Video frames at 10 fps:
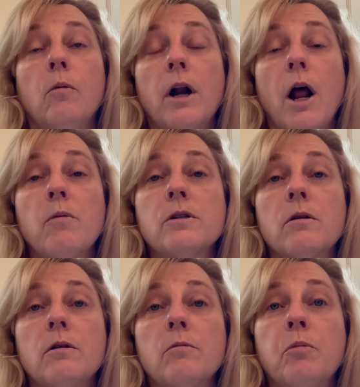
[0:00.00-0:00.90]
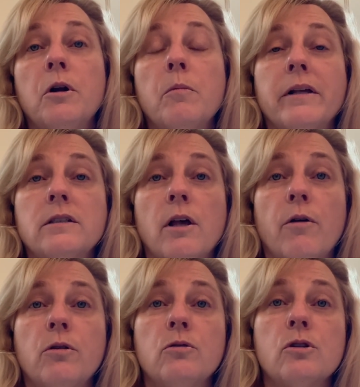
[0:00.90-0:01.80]
when i was putting
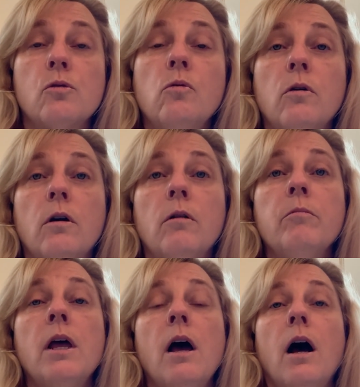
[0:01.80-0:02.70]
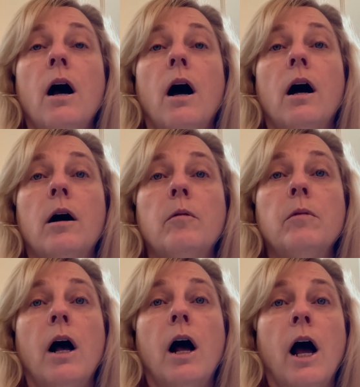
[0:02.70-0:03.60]
myself through school
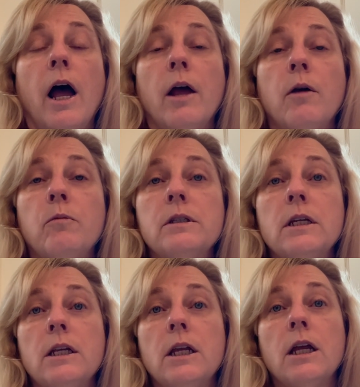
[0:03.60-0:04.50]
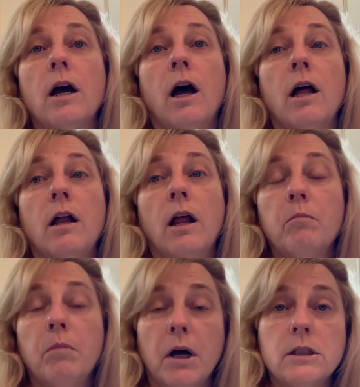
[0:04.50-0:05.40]
um, I was eating on a
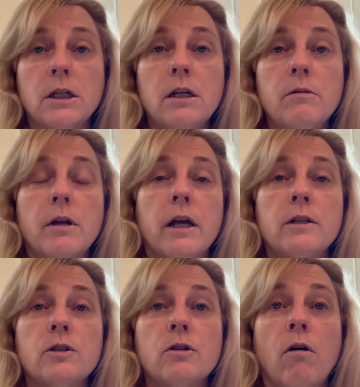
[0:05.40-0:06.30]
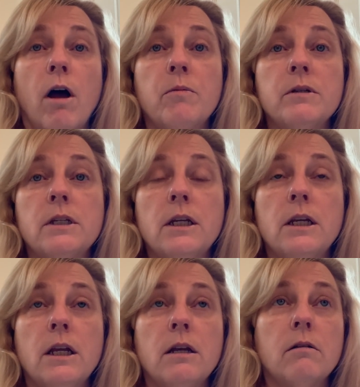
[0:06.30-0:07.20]
budget and so I was
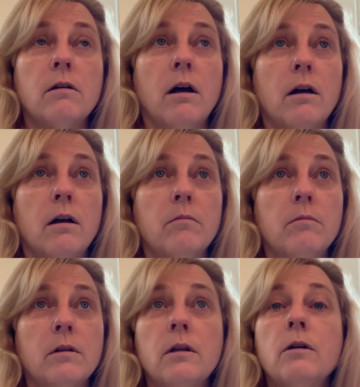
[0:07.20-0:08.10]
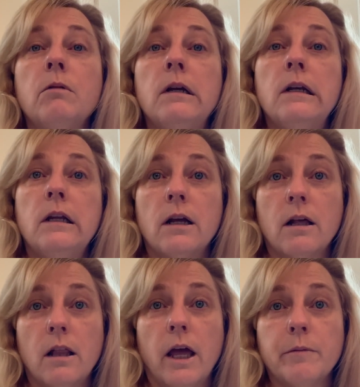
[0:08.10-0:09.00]
eating um, linguine and
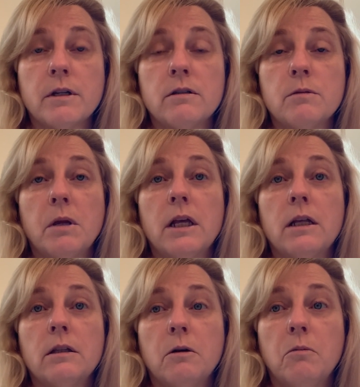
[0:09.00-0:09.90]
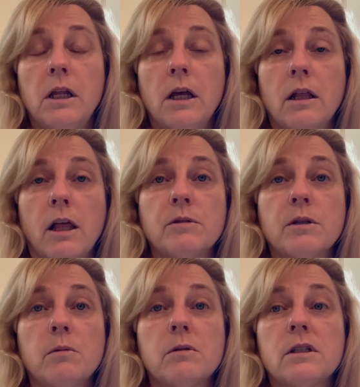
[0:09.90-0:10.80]
clams. I was making linguine and
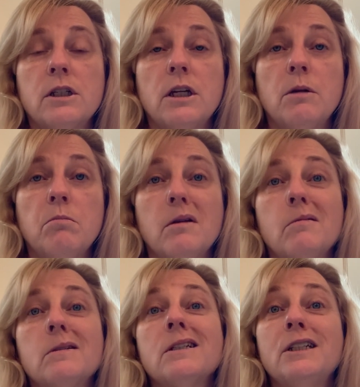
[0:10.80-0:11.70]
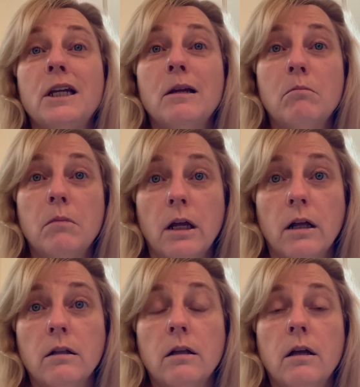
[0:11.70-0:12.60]
clams. It was a cheap, it was a cheap
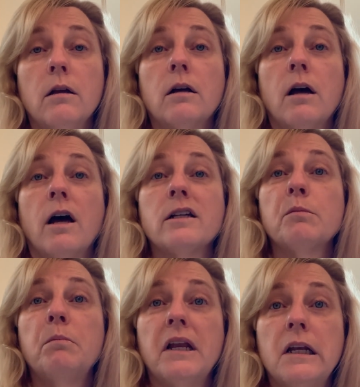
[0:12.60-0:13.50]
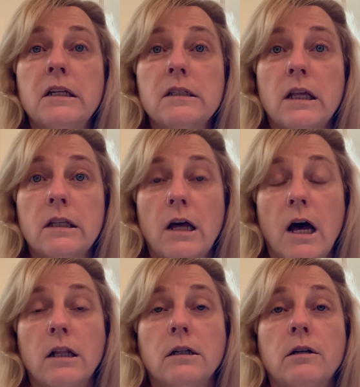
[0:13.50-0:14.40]
meal. cost me pennies on the
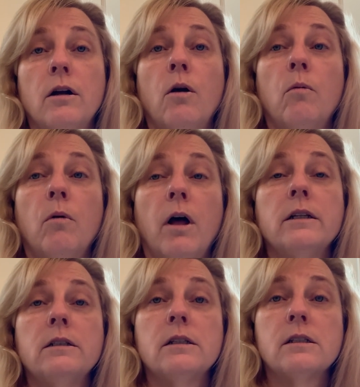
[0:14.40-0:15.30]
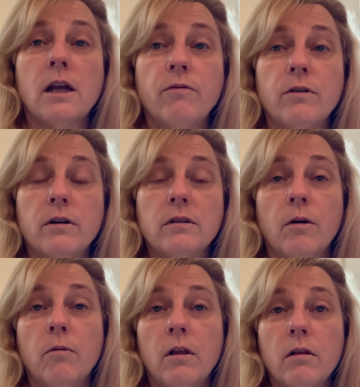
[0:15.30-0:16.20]
dollar. Well, I discovered
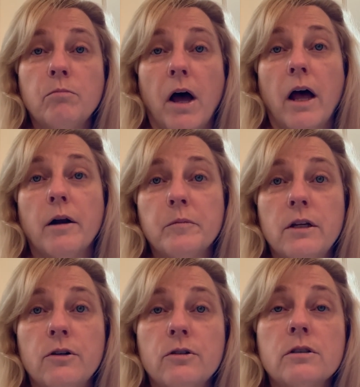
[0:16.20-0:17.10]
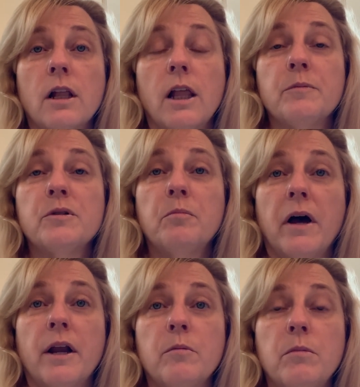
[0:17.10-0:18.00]
that, well, bottom eaters, clams are
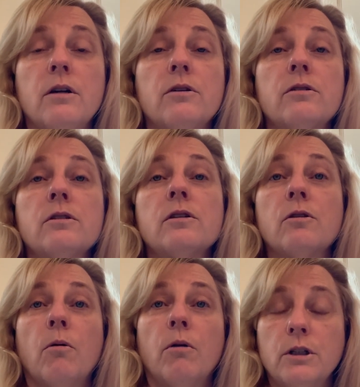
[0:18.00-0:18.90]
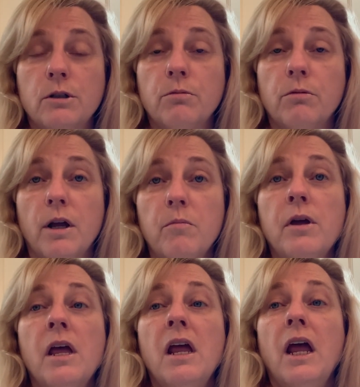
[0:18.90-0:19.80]
bottom eaters, and so are shrimp,
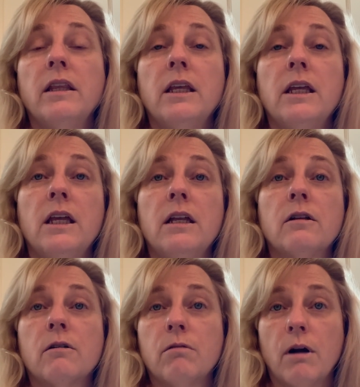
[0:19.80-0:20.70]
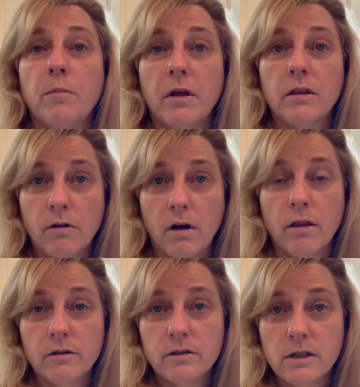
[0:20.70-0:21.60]
and they eat the crap on the,
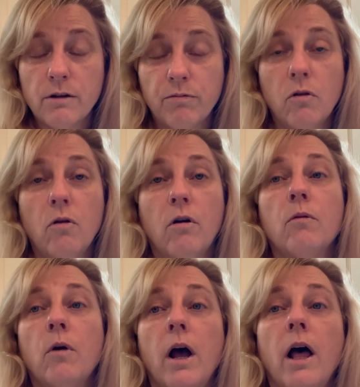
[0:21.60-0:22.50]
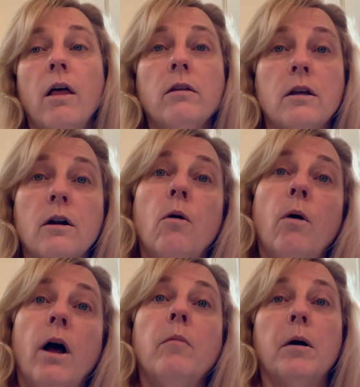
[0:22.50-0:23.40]
on the sea floor. Well, you know
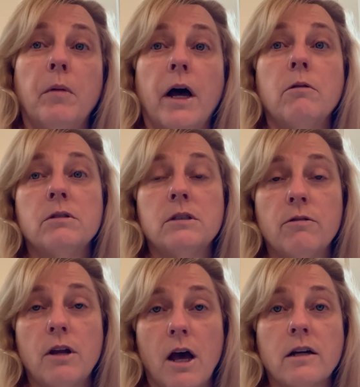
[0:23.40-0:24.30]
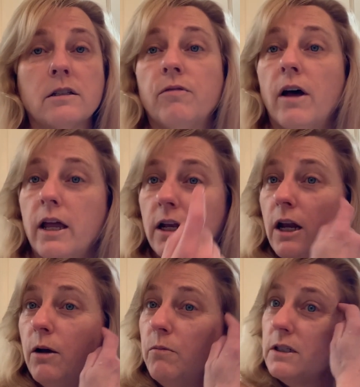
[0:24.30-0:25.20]
what? My body was detoxifying,
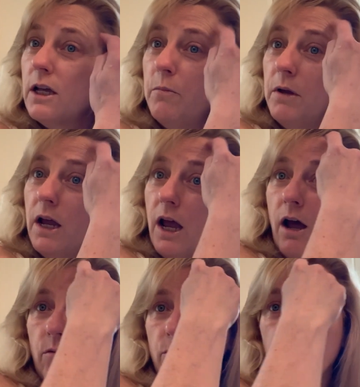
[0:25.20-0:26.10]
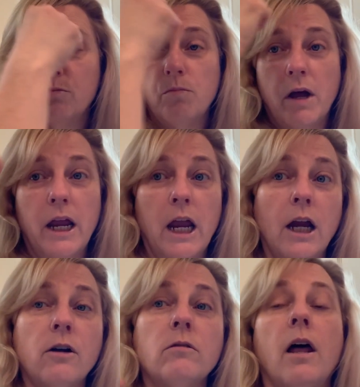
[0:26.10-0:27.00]
was coming out through my
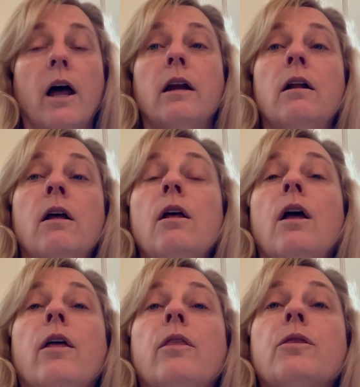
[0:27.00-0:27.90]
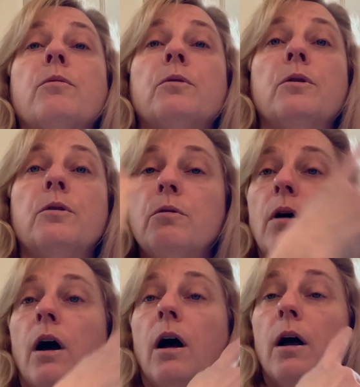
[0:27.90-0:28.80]
hairline and
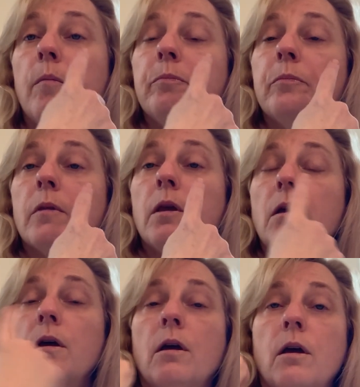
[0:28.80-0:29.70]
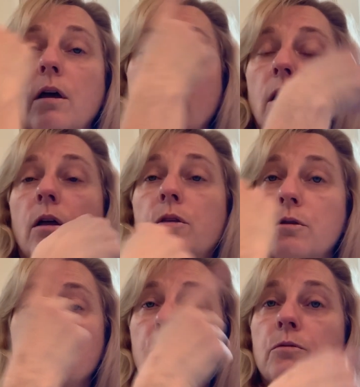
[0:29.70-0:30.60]
through um,
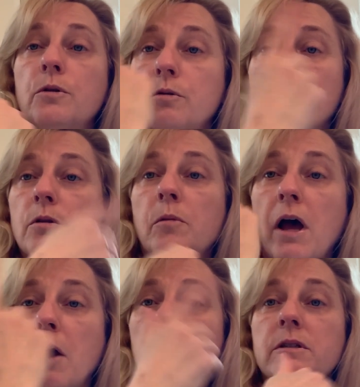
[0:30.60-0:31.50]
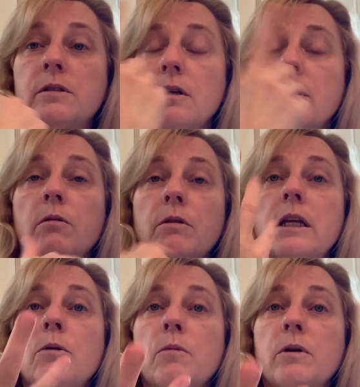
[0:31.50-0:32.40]
through I was you know
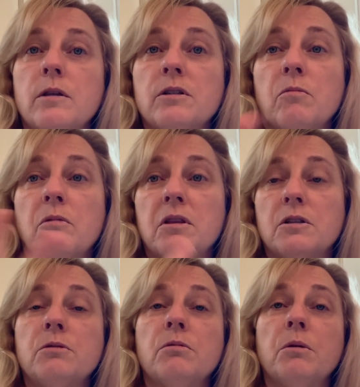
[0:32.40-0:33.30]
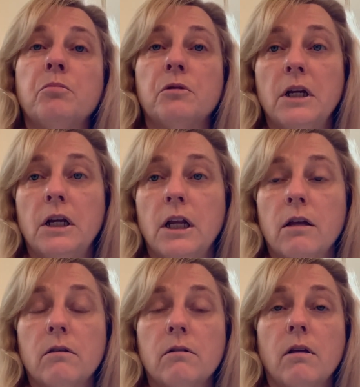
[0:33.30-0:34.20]
eating with the what the shrimp were eating
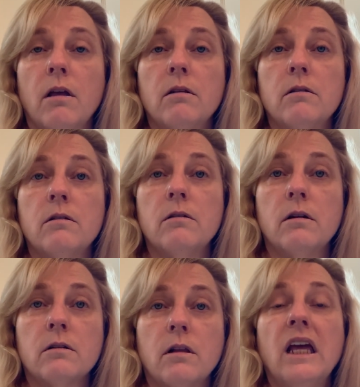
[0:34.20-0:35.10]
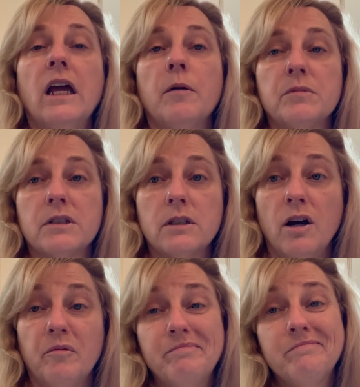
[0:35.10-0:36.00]
and the and the clams. So